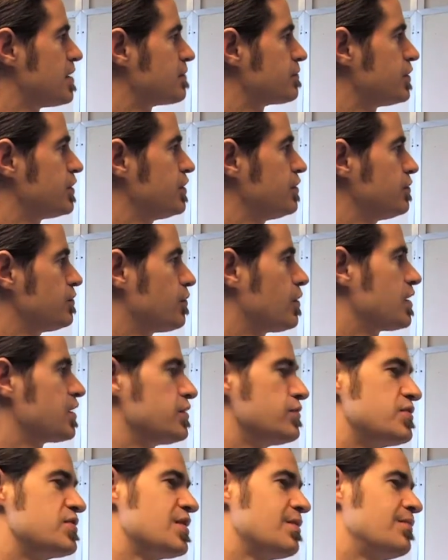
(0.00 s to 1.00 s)
memory, you'd want to
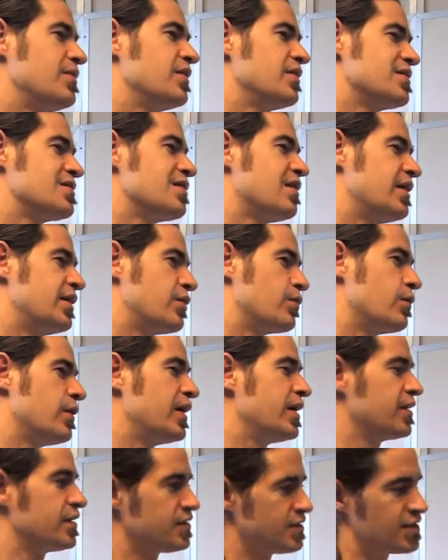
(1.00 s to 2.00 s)
use something that's lighter
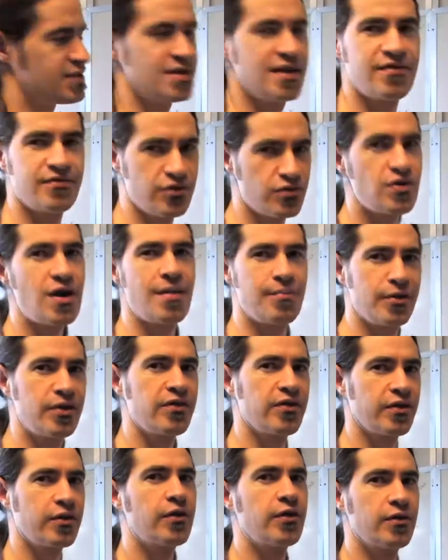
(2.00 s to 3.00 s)
weight and doesn't have to trap
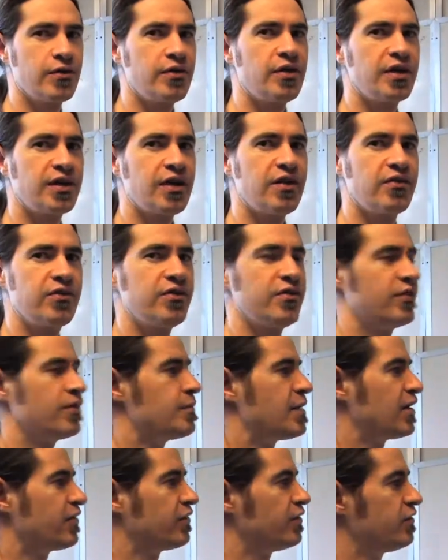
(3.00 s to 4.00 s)
into the kernel, I guess is the
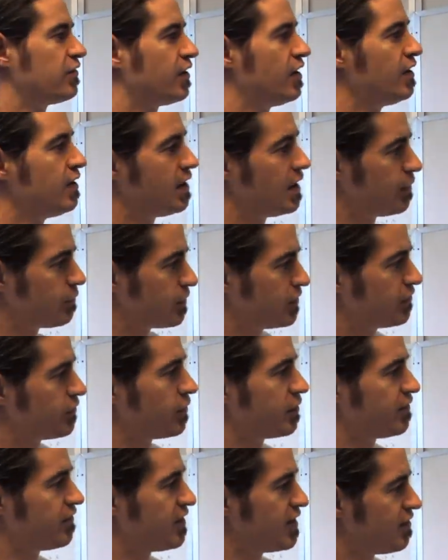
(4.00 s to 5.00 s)
message. And we
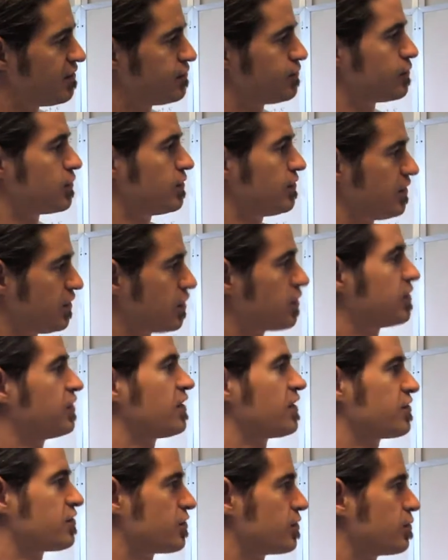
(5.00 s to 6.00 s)
sort of have, the
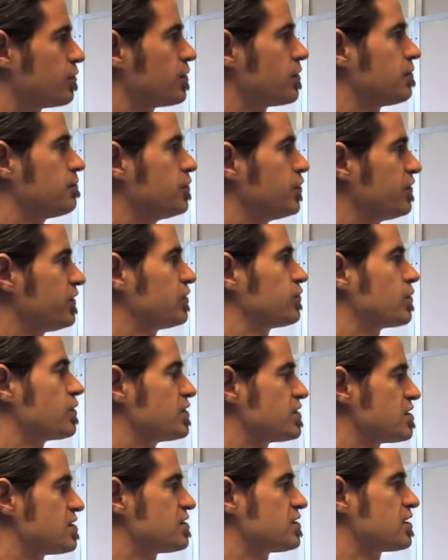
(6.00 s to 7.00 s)
architecture we're moving
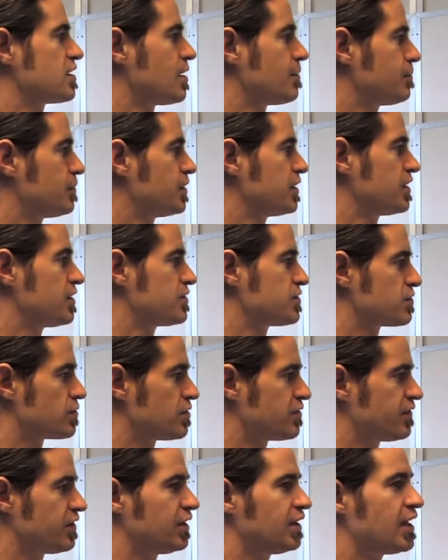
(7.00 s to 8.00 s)
towards as a company is
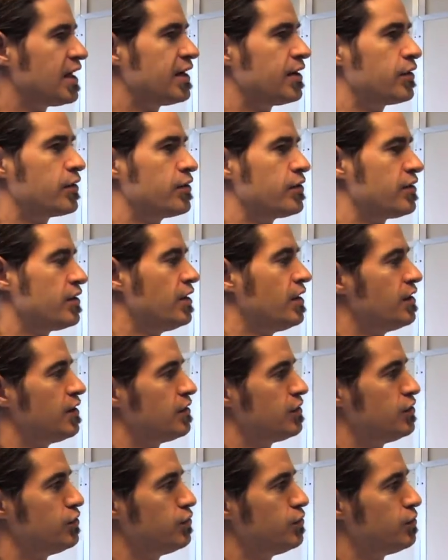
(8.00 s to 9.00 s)
sort of a layered,
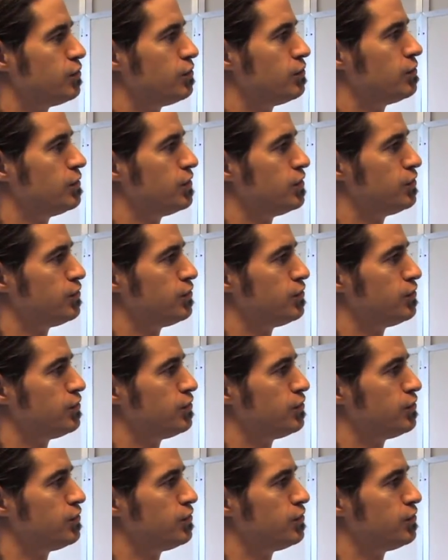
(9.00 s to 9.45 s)
you